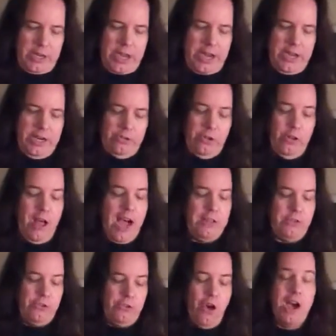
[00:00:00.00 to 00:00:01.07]
And there's a
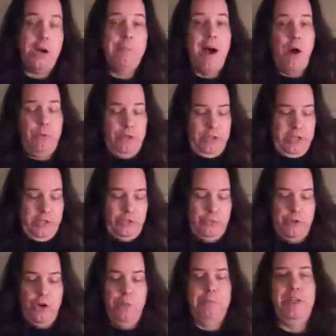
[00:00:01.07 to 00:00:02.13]
lot to talk about with Israel